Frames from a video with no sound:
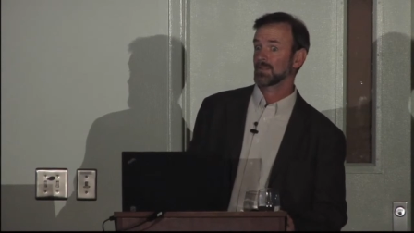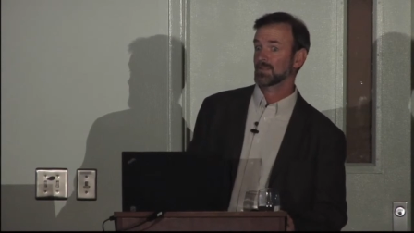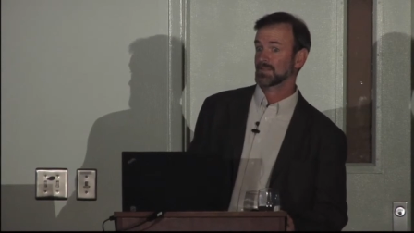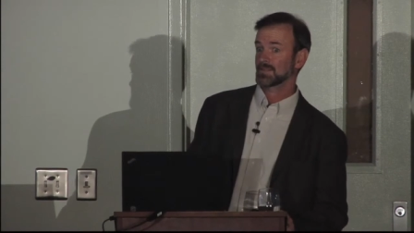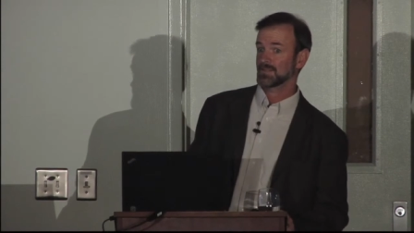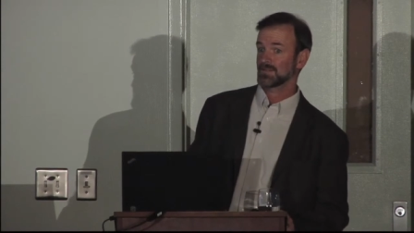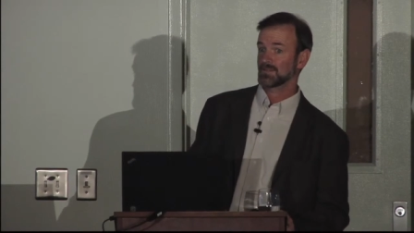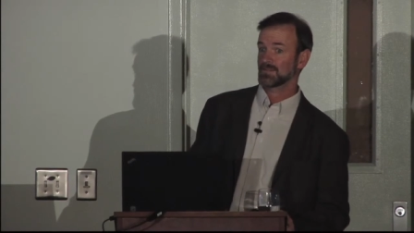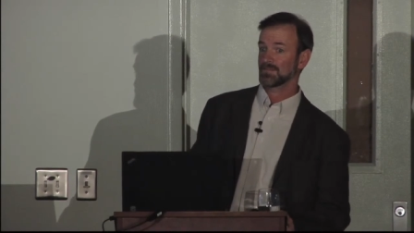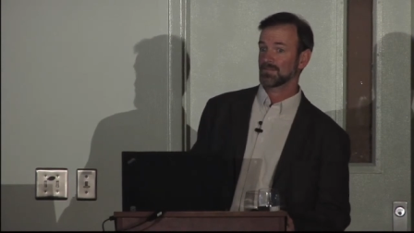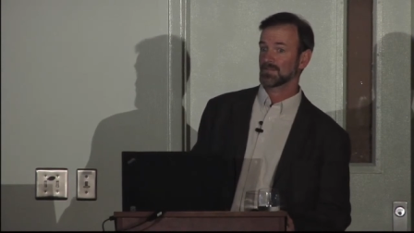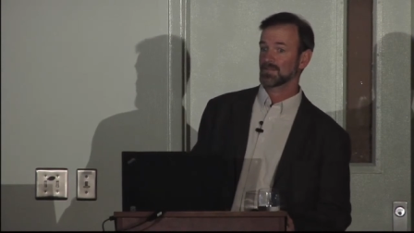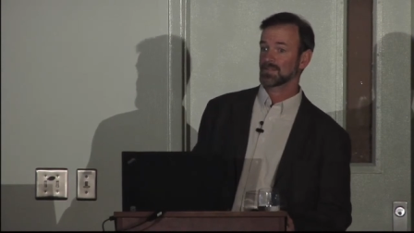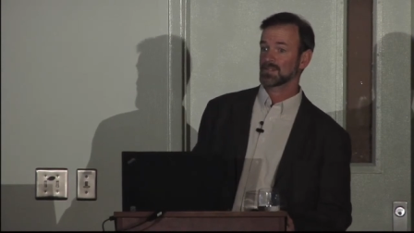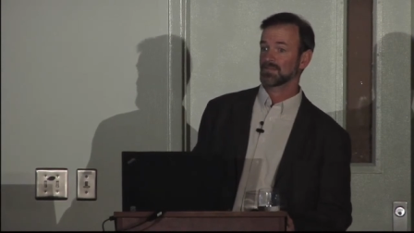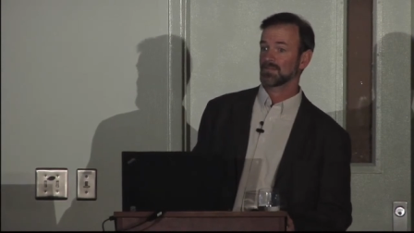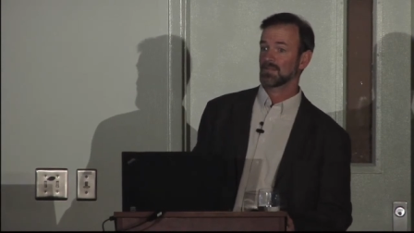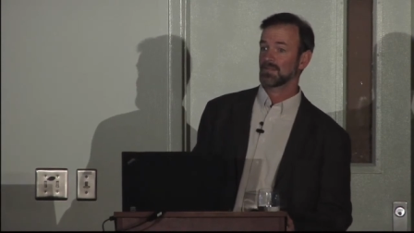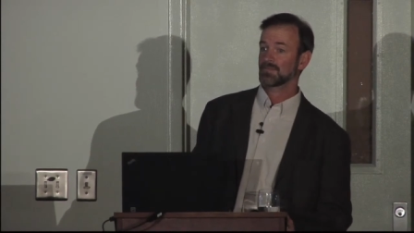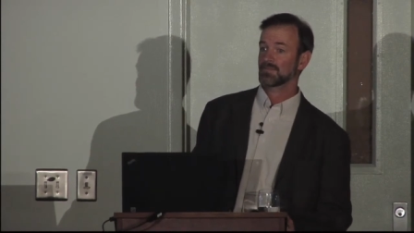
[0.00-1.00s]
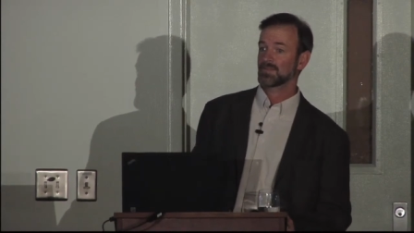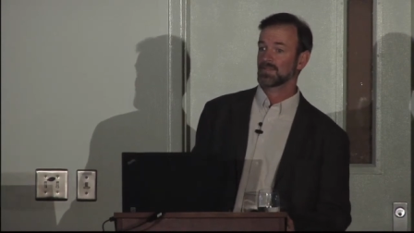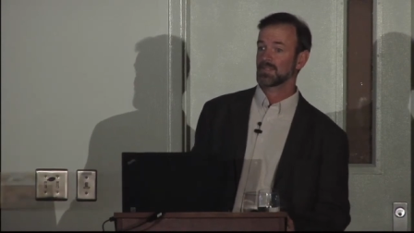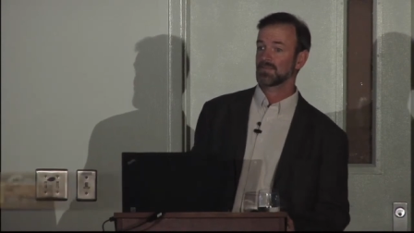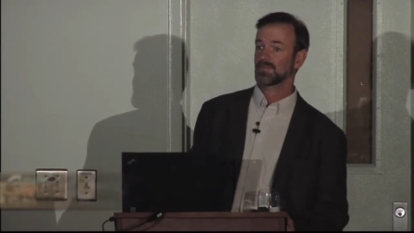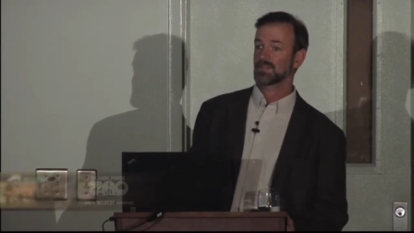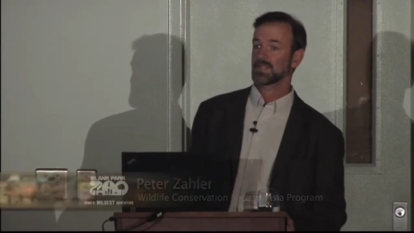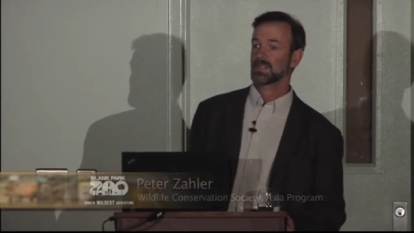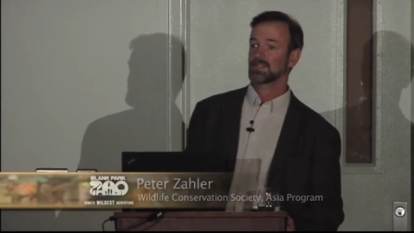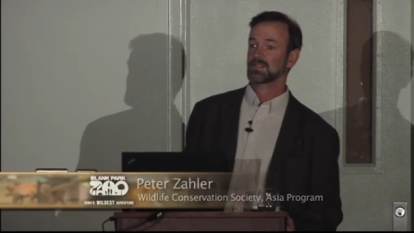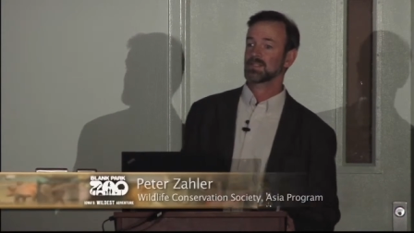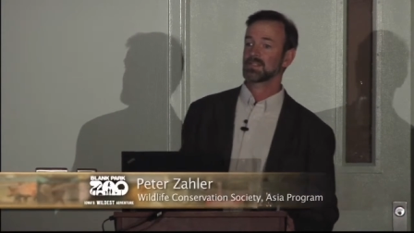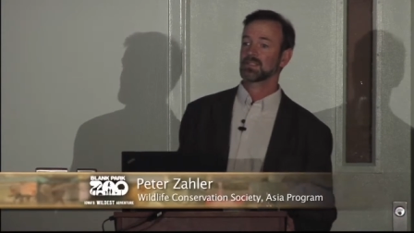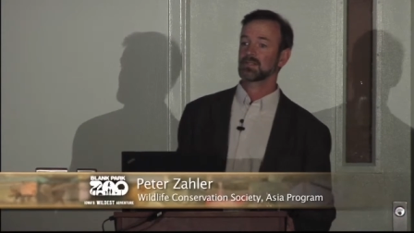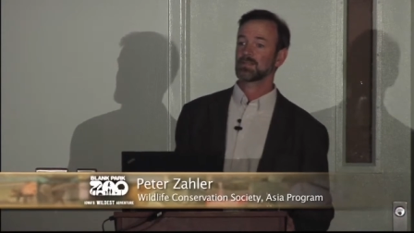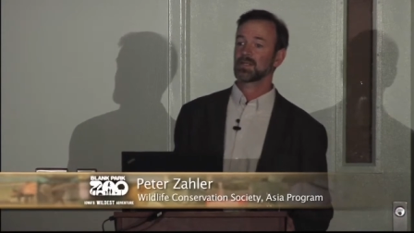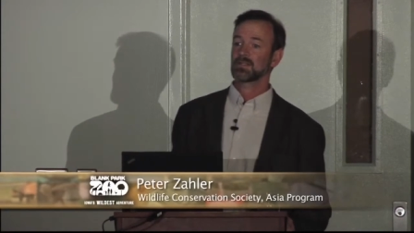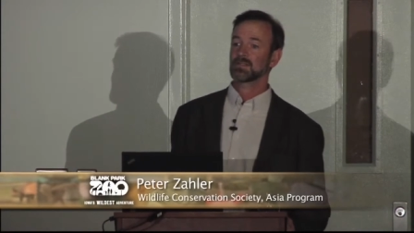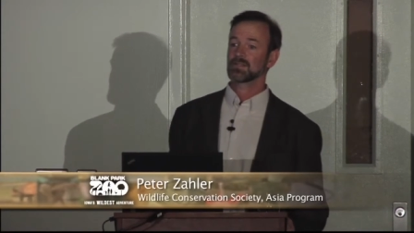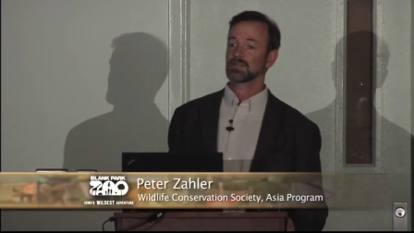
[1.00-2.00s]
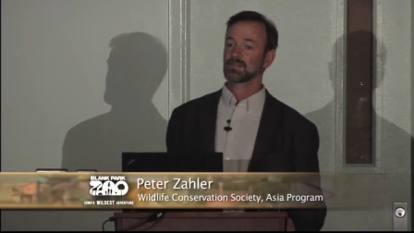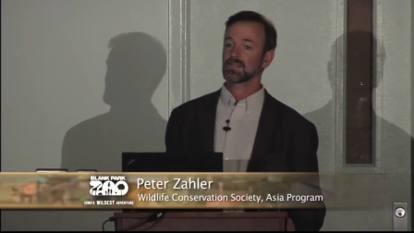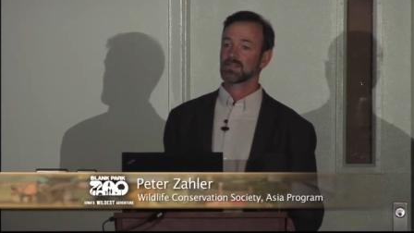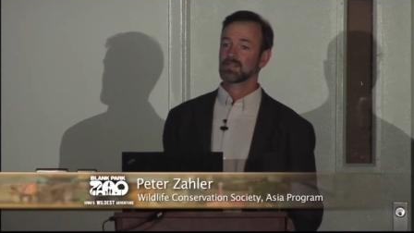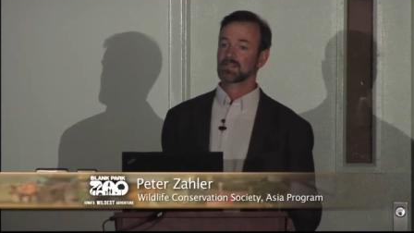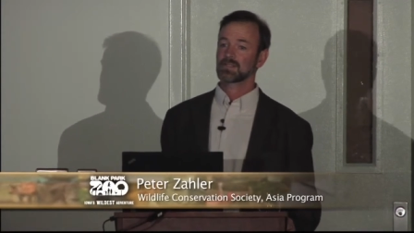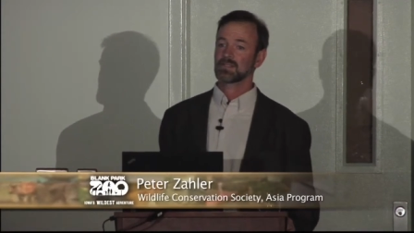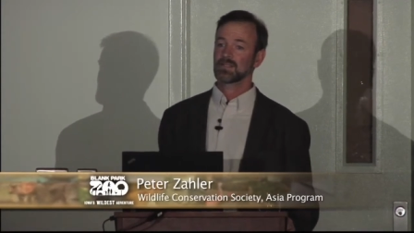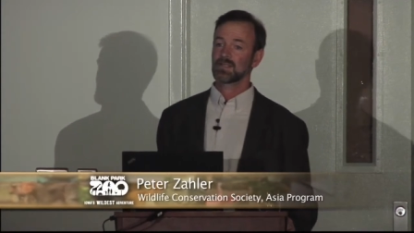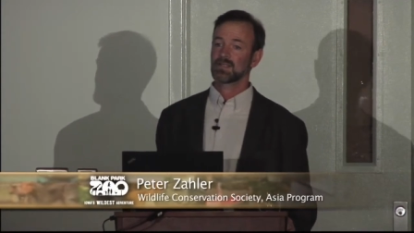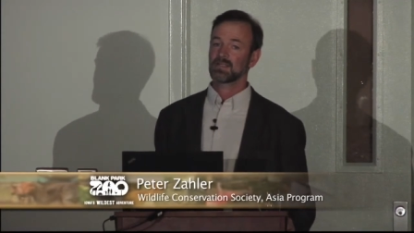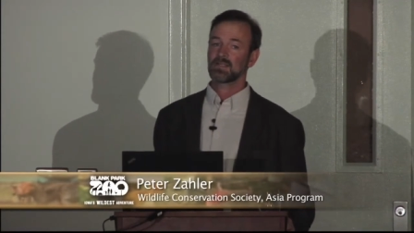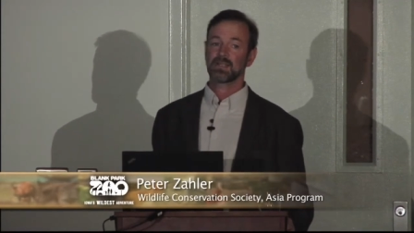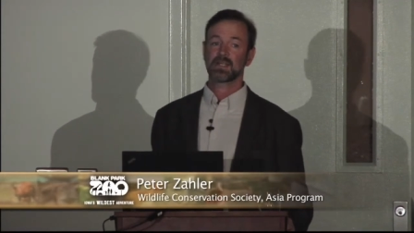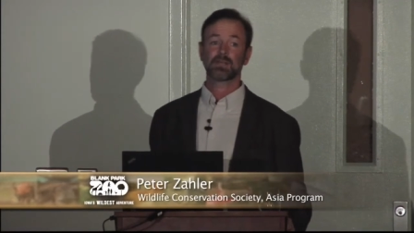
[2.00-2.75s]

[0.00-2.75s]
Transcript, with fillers: Park Zoo, first of all, for the invitation to come out and talk tonight.